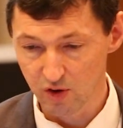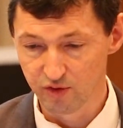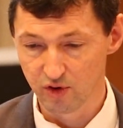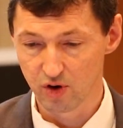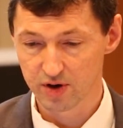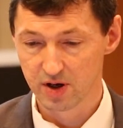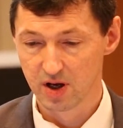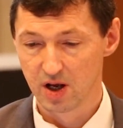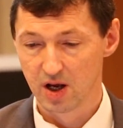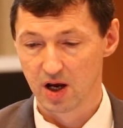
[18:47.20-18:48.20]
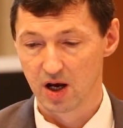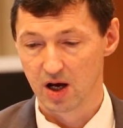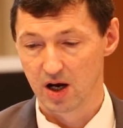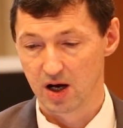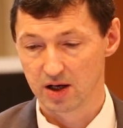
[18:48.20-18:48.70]
for
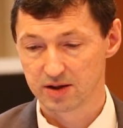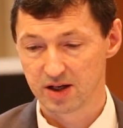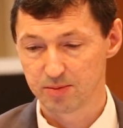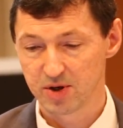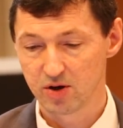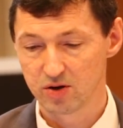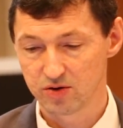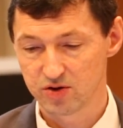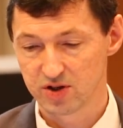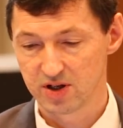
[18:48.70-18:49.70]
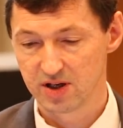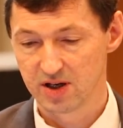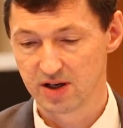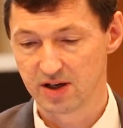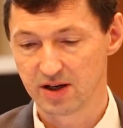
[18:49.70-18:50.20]
terminology
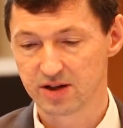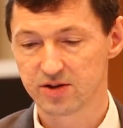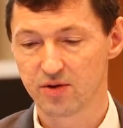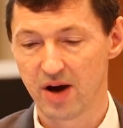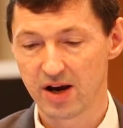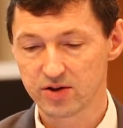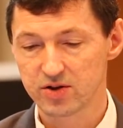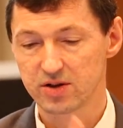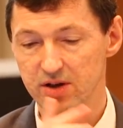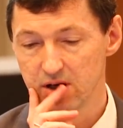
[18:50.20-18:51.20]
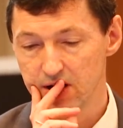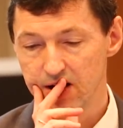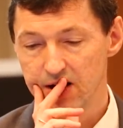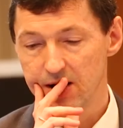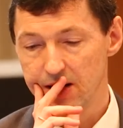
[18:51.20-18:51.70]
extraction
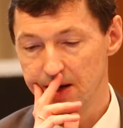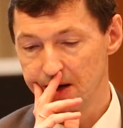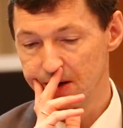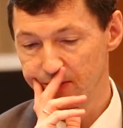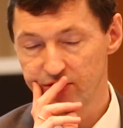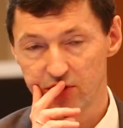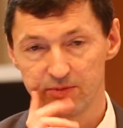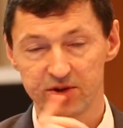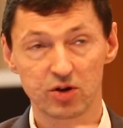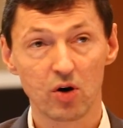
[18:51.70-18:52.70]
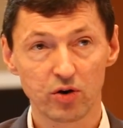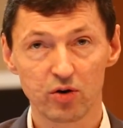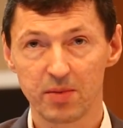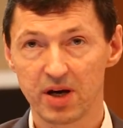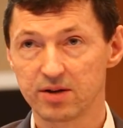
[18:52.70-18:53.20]
from the
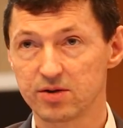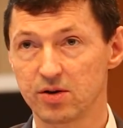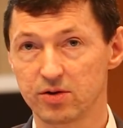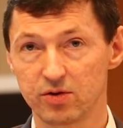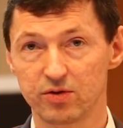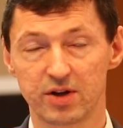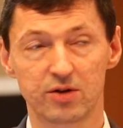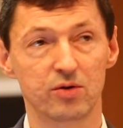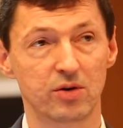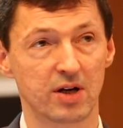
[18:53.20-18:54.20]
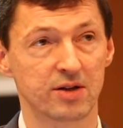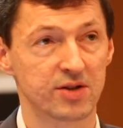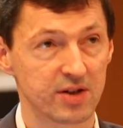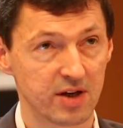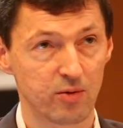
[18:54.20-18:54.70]
documents, so that you can
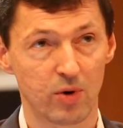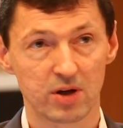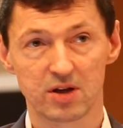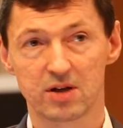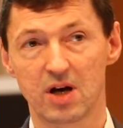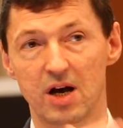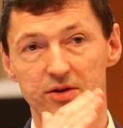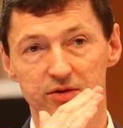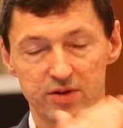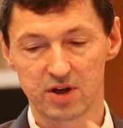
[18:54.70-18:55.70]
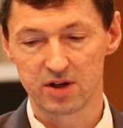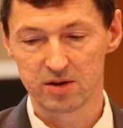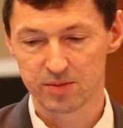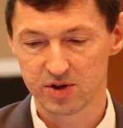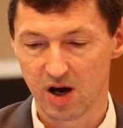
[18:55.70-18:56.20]
see what kind of
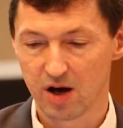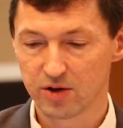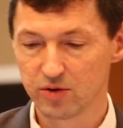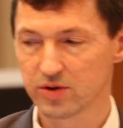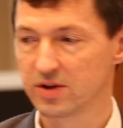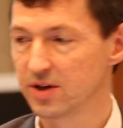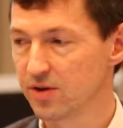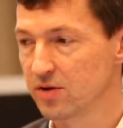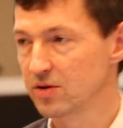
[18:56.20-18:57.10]
terms are used in your